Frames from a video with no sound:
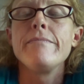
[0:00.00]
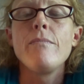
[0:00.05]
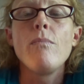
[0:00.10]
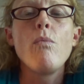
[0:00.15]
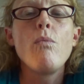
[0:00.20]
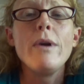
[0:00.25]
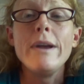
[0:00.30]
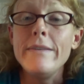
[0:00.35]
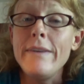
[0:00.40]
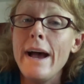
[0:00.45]

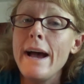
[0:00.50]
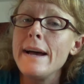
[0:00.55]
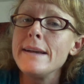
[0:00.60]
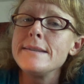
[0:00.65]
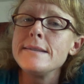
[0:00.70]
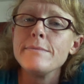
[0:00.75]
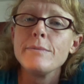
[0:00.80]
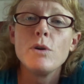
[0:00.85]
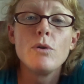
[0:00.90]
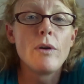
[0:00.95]
We've had
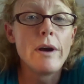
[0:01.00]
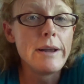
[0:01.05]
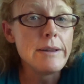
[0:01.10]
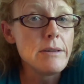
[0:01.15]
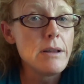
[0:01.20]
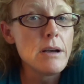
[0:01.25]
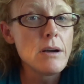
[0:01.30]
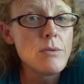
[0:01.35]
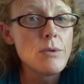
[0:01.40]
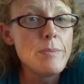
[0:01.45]
some great
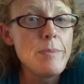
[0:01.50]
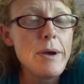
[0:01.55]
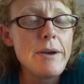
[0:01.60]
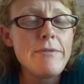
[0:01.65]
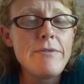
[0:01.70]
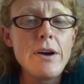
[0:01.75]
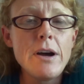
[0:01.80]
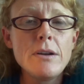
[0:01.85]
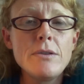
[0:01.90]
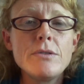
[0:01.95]
luck with Pet
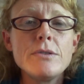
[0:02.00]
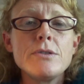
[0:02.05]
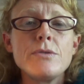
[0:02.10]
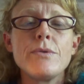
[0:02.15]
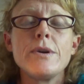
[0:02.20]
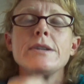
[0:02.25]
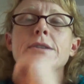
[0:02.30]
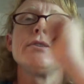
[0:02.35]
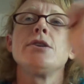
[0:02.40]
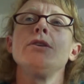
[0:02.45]
Finder as a
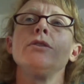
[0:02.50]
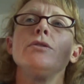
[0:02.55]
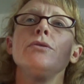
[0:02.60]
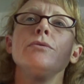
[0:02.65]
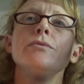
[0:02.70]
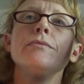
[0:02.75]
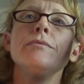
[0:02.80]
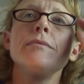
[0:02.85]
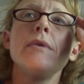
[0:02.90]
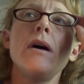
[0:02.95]

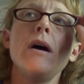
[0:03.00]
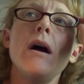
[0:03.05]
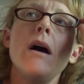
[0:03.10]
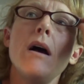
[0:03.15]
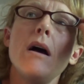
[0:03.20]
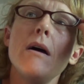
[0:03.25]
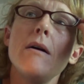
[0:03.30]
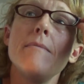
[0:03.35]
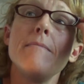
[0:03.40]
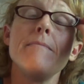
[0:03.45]
rescue.
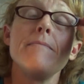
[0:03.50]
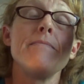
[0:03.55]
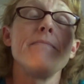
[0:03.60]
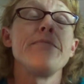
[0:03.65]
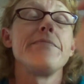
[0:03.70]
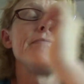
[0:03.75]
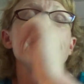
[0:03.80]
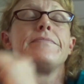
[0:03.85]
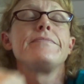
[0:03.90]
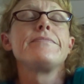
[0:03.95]

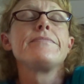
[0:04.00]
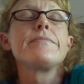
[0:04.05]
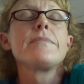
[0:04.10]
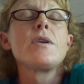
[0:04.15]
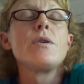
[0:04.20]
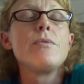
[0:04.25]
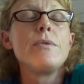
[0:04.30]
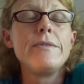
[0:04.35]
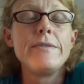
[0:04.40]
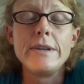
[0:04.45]

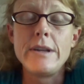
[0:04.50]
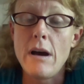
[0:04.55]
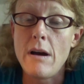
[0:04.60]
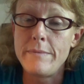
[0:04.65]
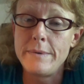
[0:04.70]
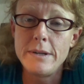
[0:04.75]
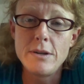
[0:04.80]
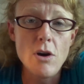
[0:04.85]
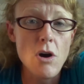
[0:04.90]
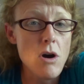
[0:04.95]
We've
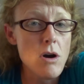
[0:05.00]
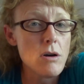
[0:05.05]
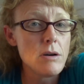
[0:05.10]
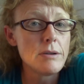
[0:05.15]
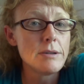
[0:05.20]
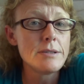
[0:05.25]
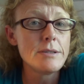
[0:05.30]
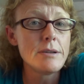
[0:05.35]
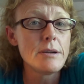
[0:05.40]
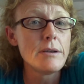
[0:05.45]
adopted
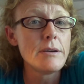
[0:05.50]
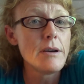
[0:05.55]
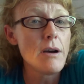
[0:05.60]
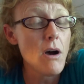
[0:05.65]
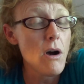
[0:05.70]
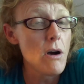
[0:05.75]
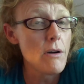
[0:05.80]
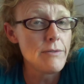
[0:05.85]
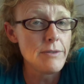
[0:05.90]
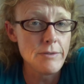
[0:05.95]
dogs
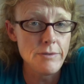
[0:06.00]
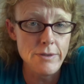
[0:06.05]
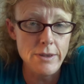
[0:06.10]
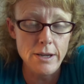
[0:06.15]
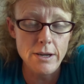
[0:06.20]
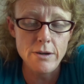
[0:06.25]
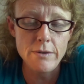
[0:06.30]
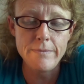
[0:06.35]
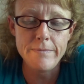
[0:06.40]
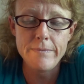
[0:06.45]
off of
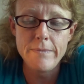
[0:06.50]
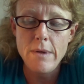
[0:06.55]
there.